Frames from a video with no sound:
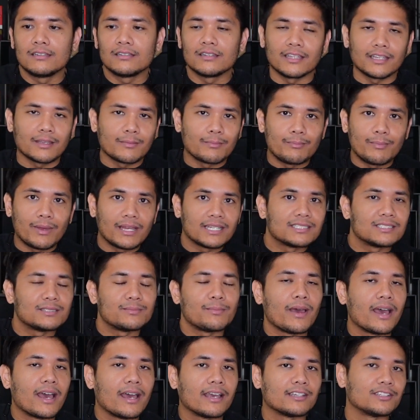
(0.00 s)
like best
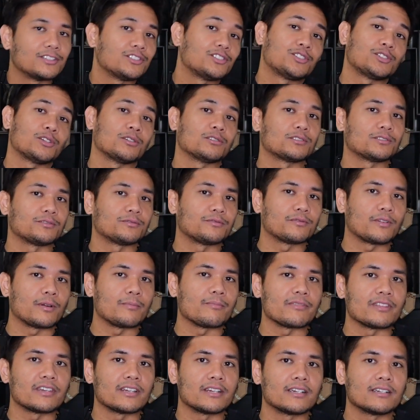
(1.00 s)
bag is chosen
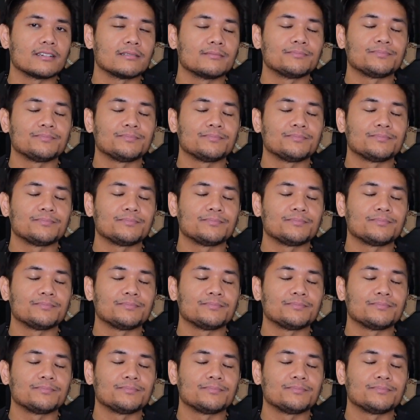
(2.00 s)
from there.